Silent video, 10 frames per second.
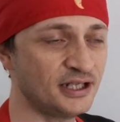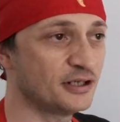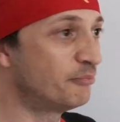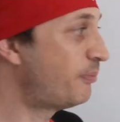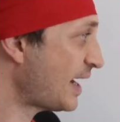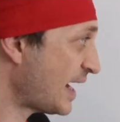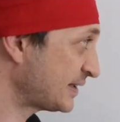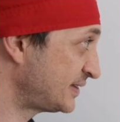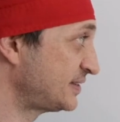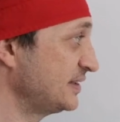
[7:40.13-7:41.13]

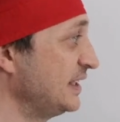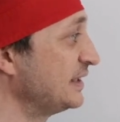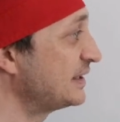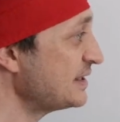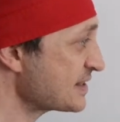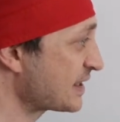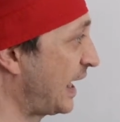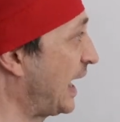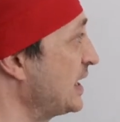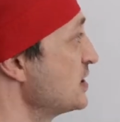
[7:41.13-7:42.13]
but in this
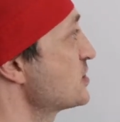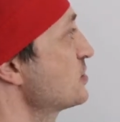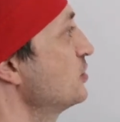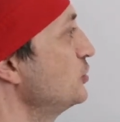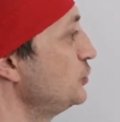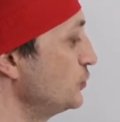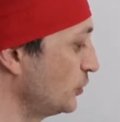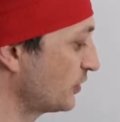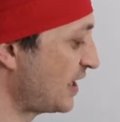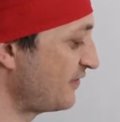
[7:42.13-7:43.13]
case you
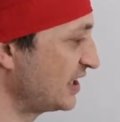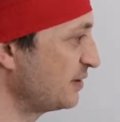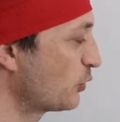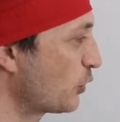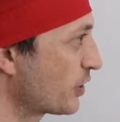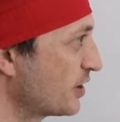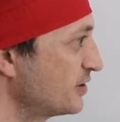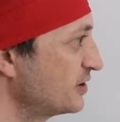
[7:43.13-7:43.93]
don't have anymore the